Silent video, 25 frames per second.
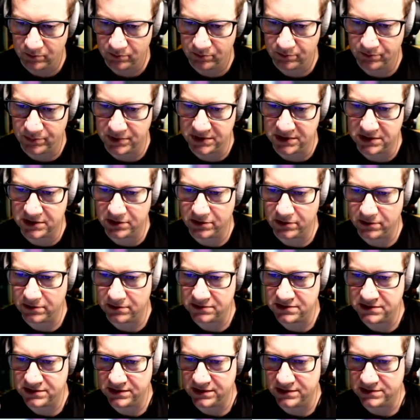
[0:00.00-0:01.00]

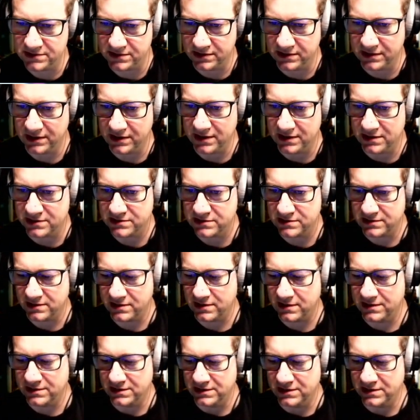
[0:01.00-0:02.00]
because it's, again, a
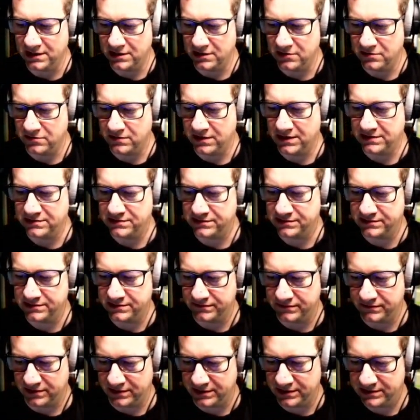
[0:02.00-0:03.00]
slightly lower end
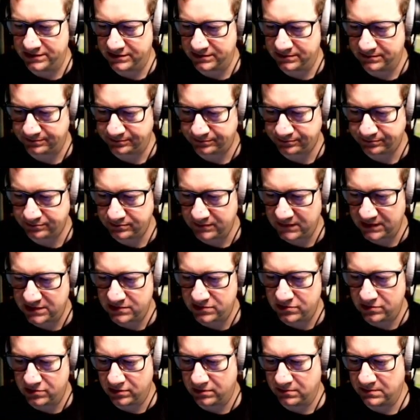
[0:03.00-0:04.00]
device,
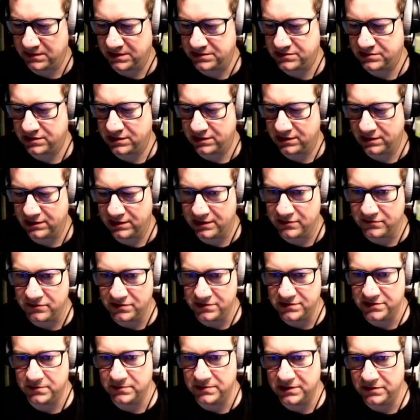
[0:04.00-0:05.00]
there's not much
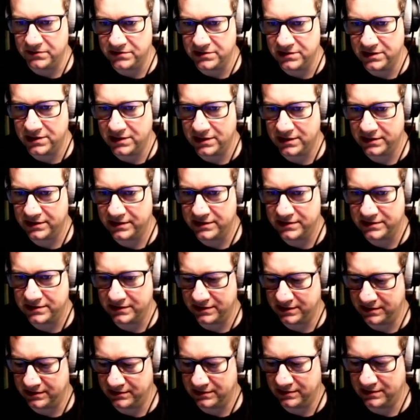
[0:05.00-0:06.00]
clearance. I mean, I was lucky
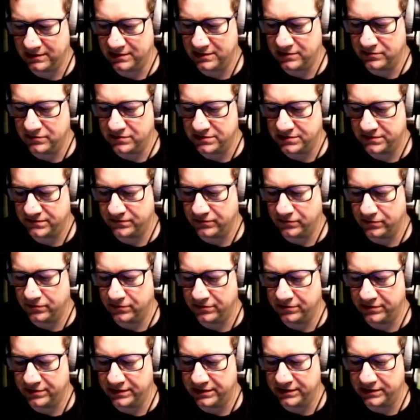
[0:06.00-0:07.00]
to get the clearance
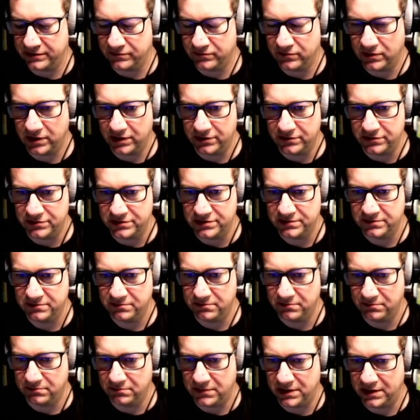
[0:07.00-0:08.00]
for the Rode
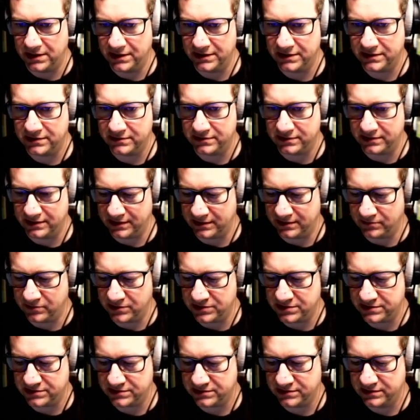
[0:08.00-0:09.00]
mic there,
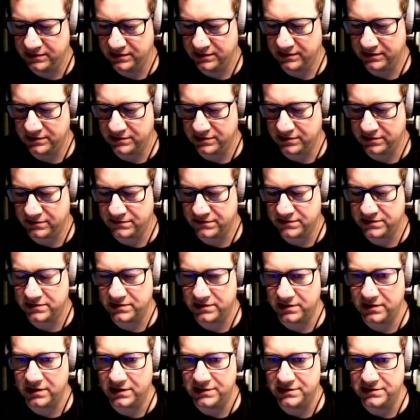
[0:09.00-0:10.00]
which is kind of
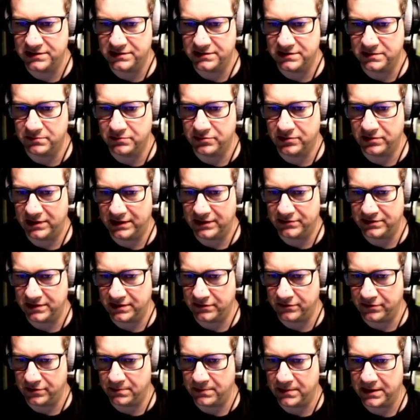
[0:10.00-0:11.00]
slightly sitting proud out
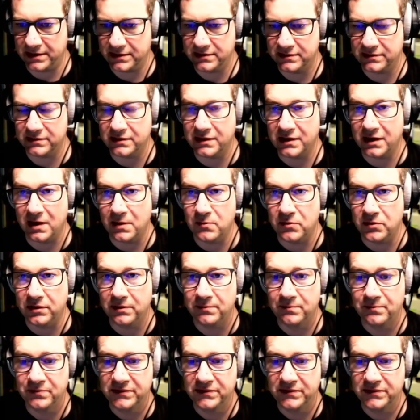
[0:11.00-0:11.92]
of the back of the camera.